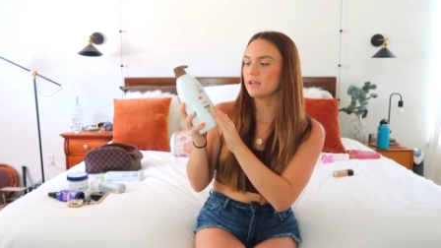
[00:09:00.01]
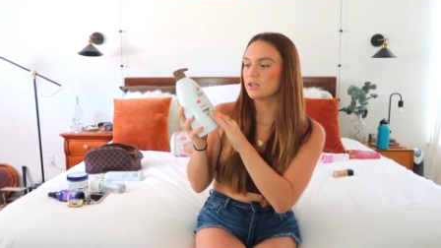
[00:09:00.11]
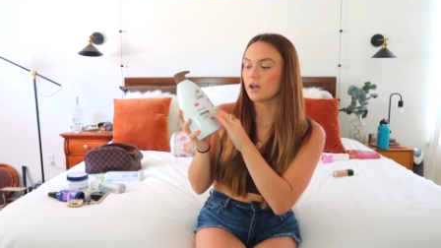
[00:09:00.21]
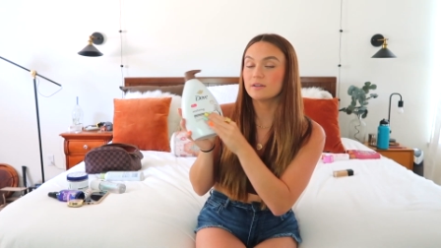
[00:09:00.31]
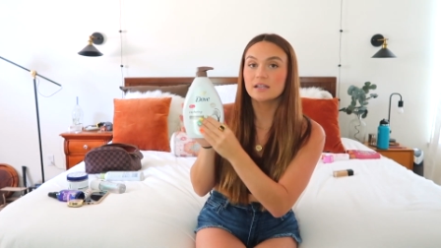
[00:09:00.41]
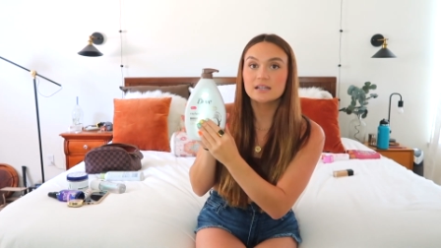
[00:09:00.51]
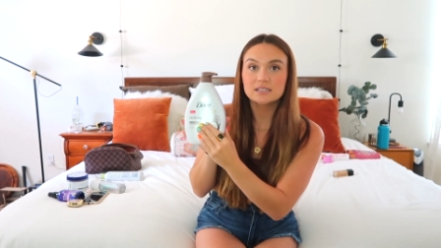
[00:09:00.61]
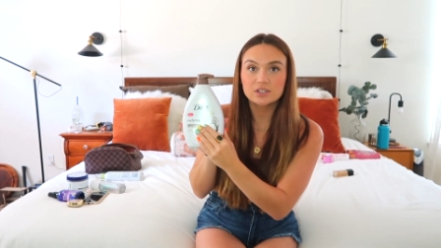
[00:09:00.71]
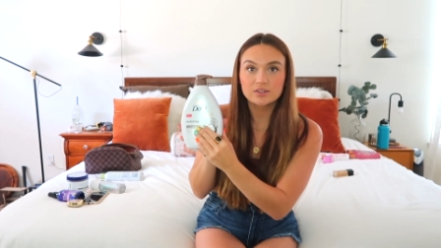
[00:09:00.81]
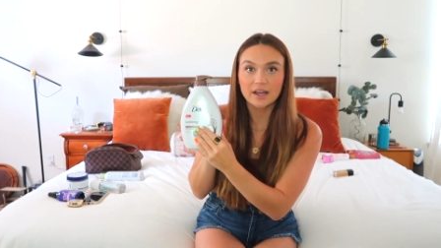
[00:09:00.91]
yeah, y'all need
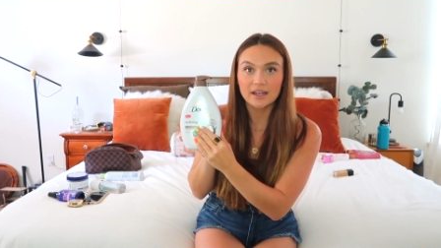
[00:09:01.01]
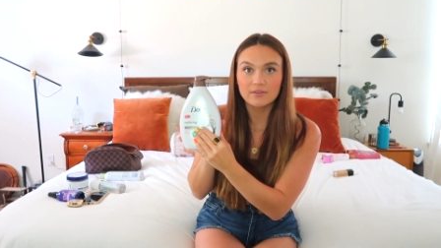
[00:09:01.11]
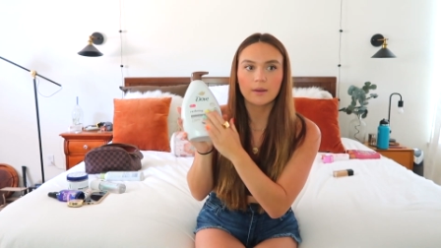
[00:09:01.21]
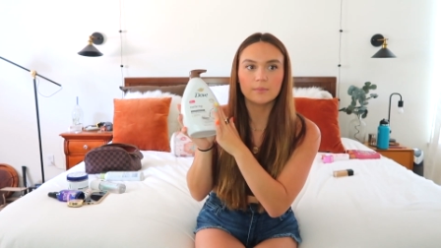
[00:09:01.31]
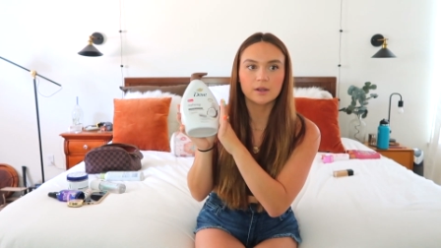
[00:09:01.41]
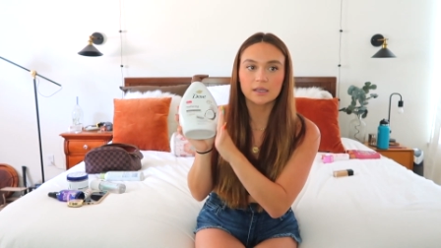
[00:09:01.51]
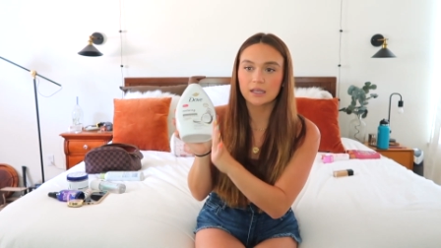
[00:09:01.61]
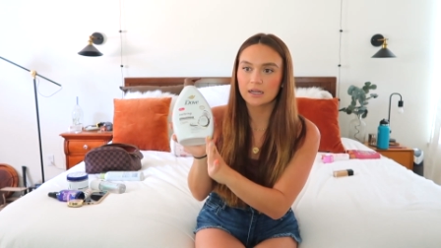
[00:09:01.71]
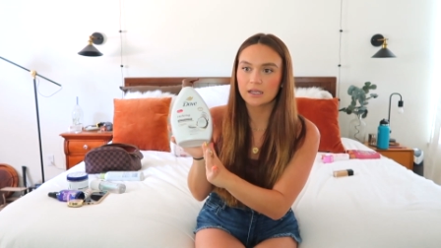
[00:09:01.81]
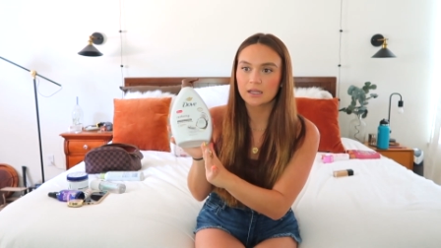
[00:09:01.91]
this in your life. I'm not
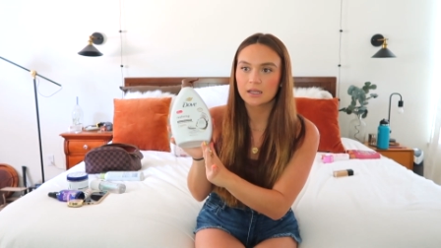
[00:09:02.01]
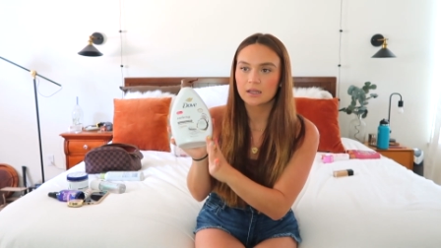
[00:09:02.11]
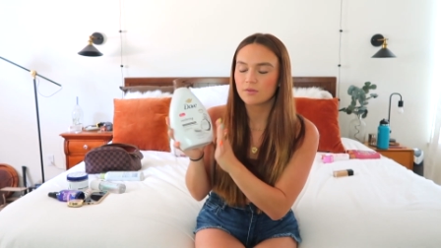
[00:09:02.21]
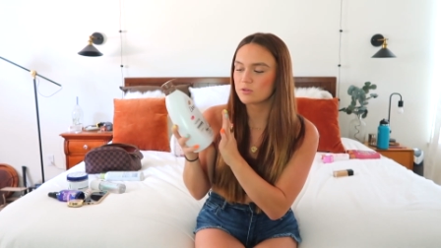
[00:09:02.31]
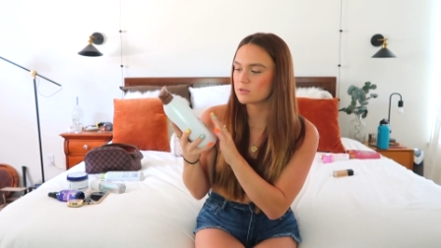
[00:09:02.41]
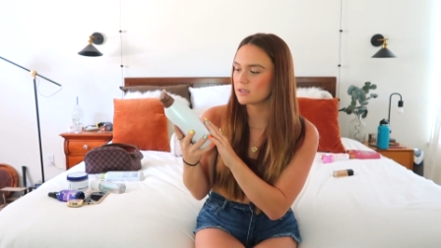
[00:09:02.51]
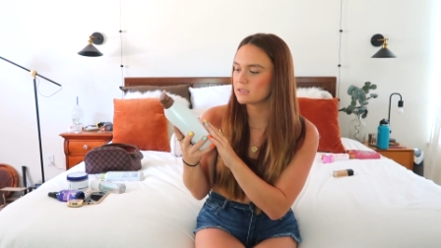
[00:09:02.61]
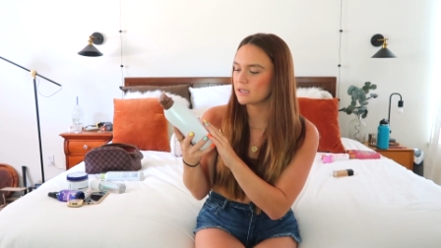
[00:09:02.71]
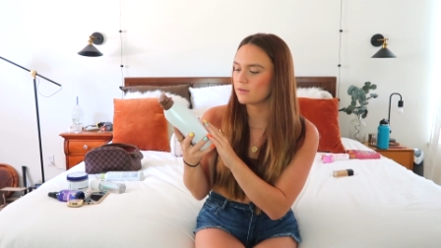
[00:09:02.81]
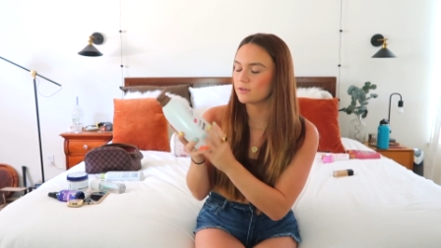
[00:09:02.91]
kidding. This was on
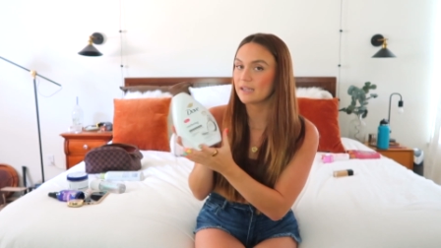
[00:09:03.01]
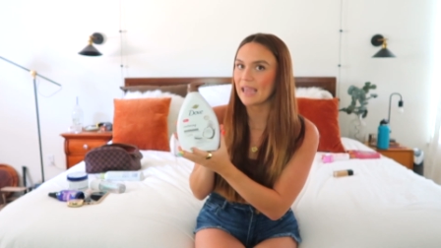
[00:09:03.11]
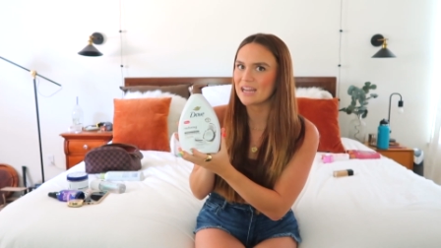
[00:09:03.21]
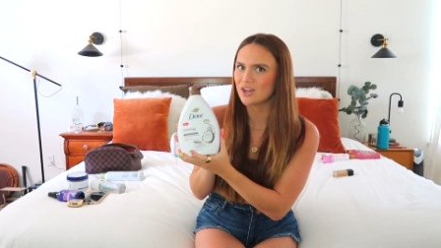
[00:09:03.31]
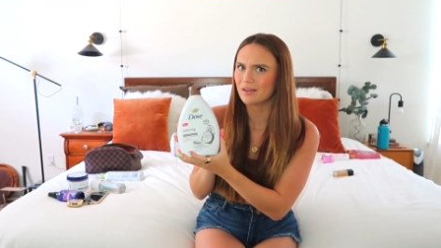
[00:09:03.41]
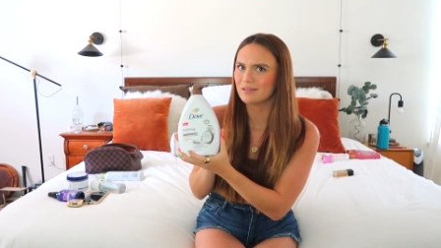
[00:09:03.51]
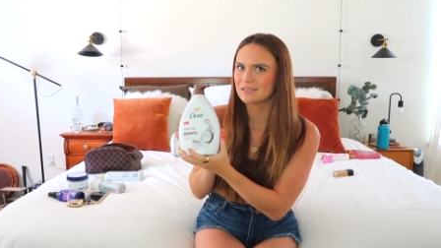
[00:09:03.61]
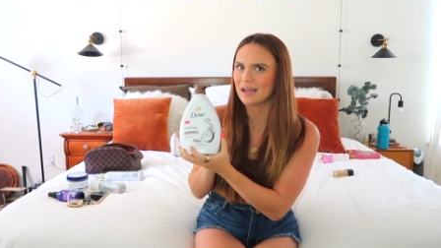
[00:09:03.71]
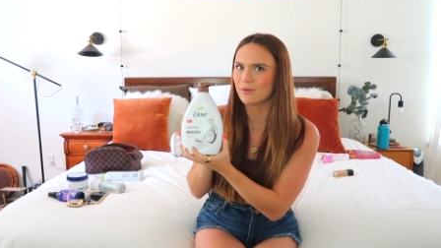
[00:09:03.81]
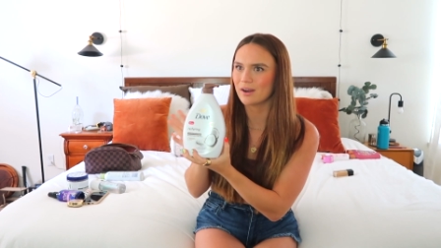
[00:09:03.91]
sale for like $8.
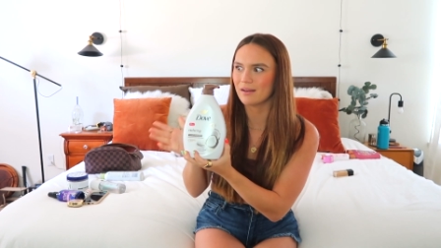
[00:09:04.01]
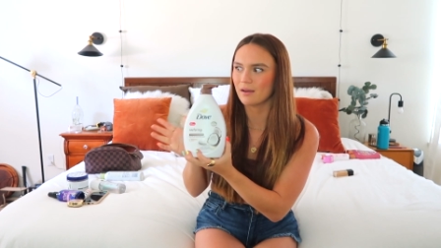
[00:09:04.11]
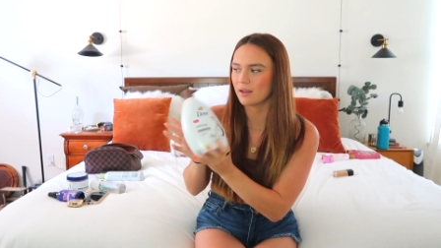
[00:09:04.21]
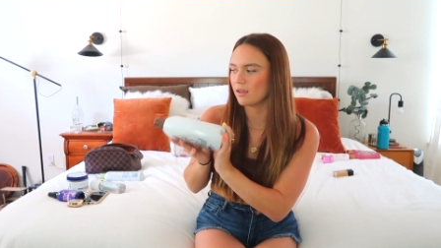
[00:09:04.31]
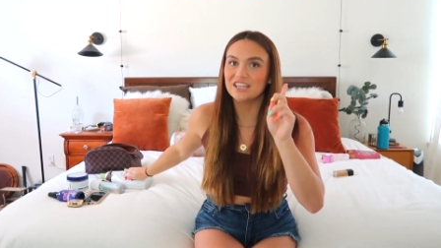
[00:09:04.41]
How can I not get